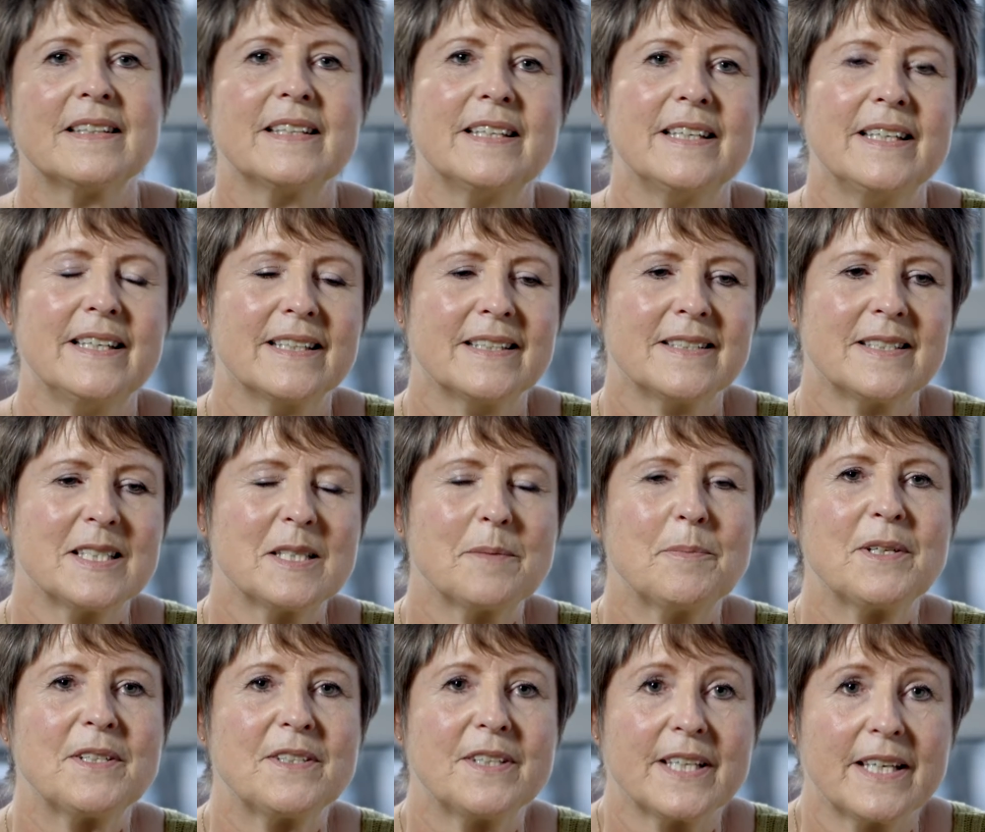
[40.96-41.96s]
The
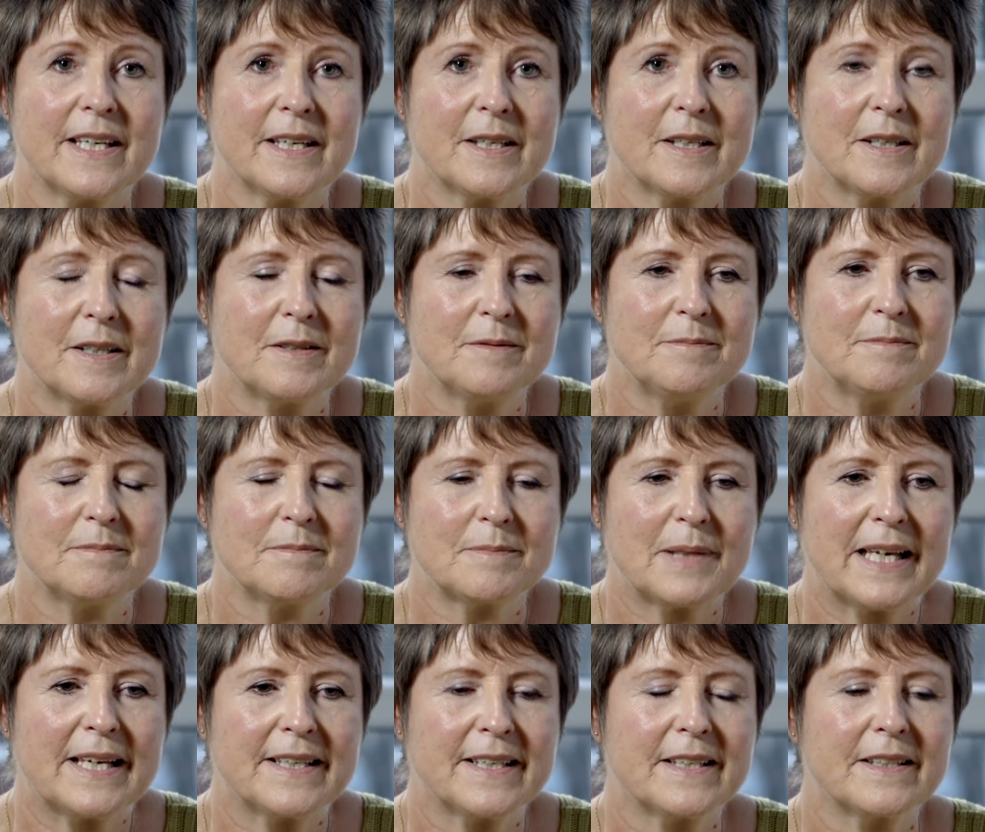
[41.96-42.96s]
Anticipatory Care
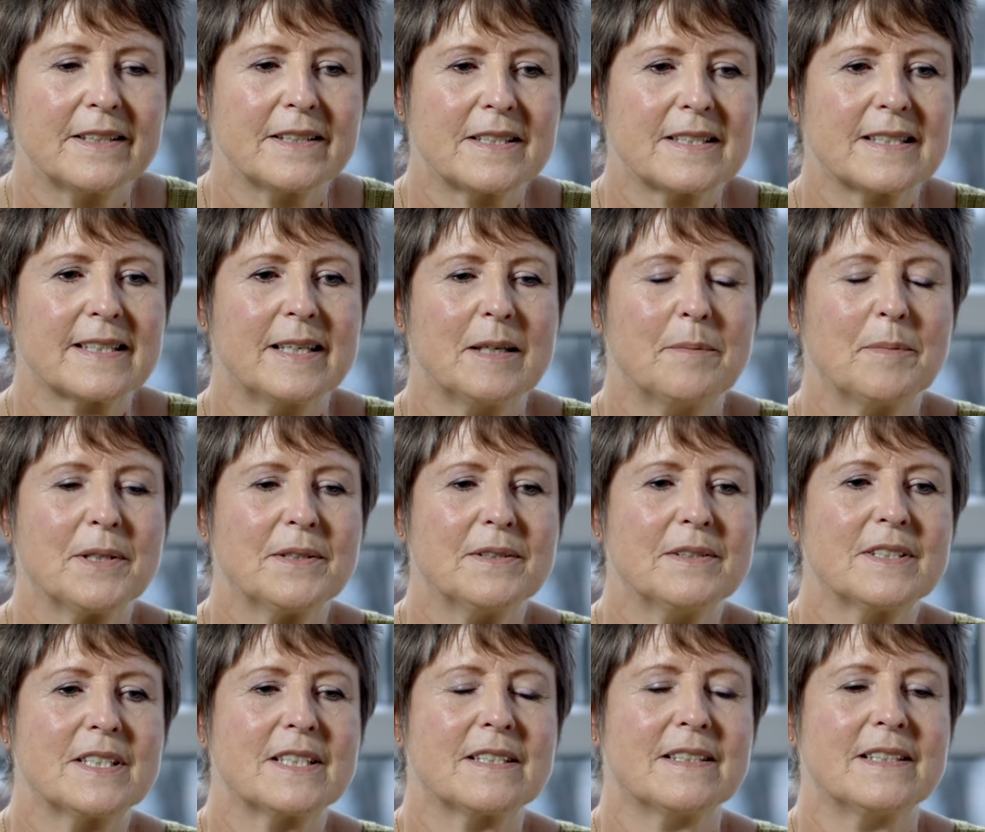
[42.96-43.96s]
Planning nurse came
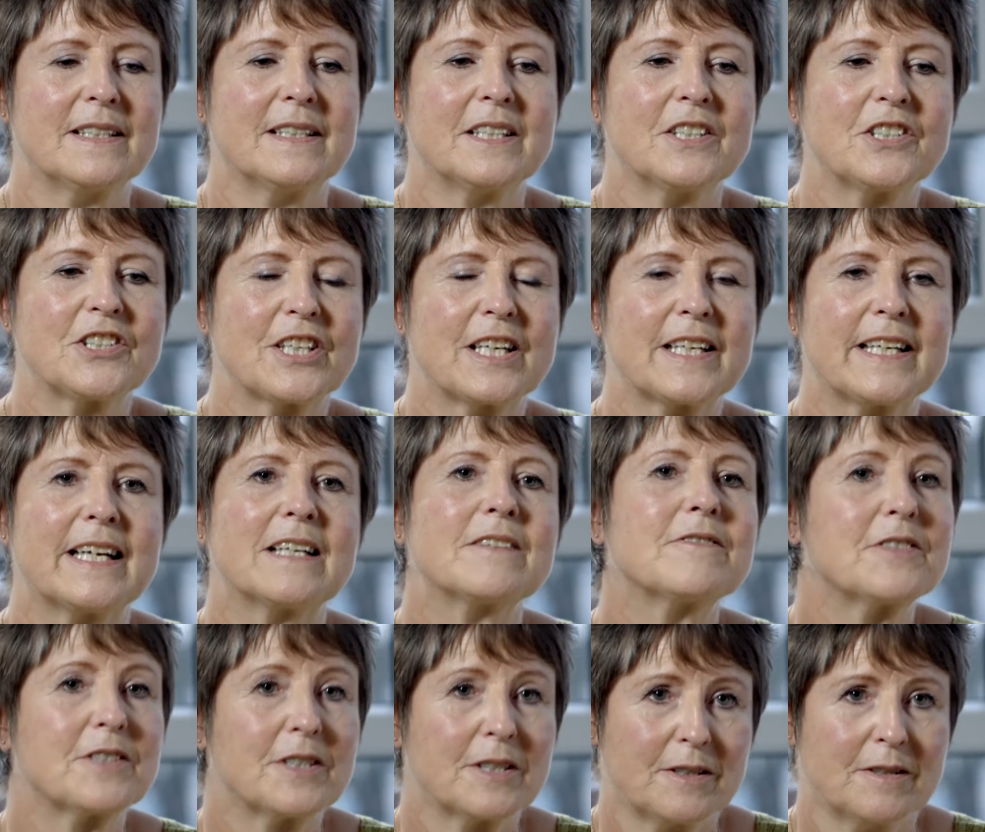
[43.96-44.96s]
out initially
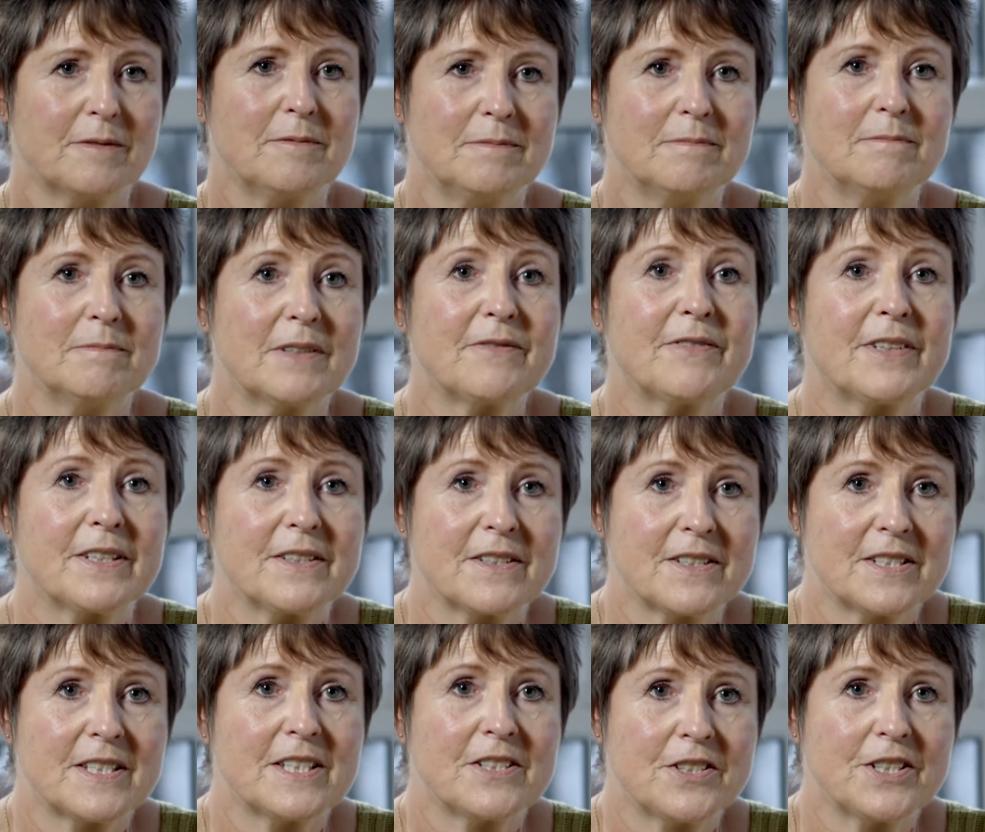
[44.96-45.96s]
after my
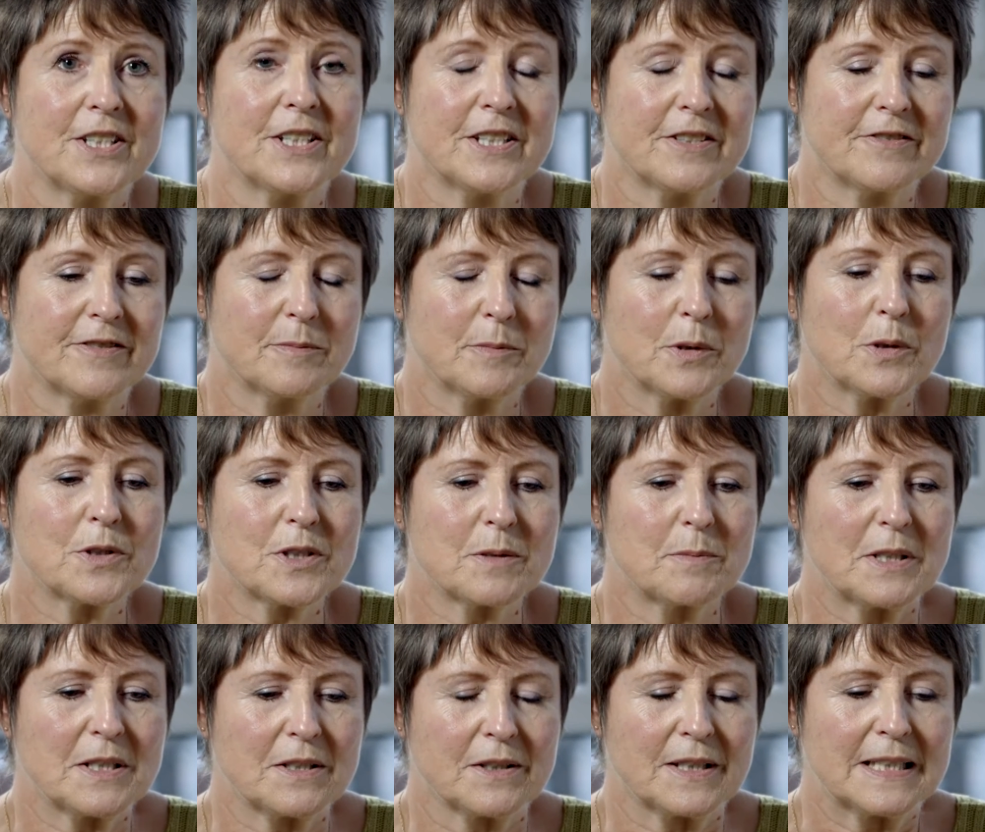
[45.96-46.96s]
father's discharge from
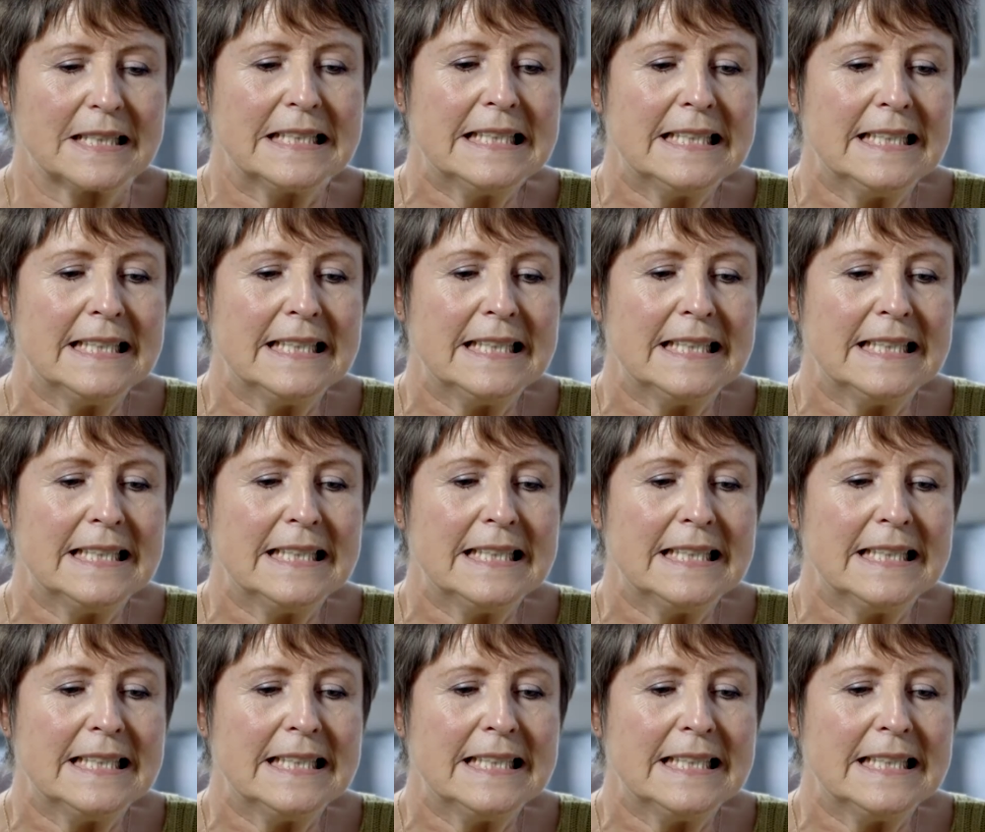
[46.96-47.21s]
hospital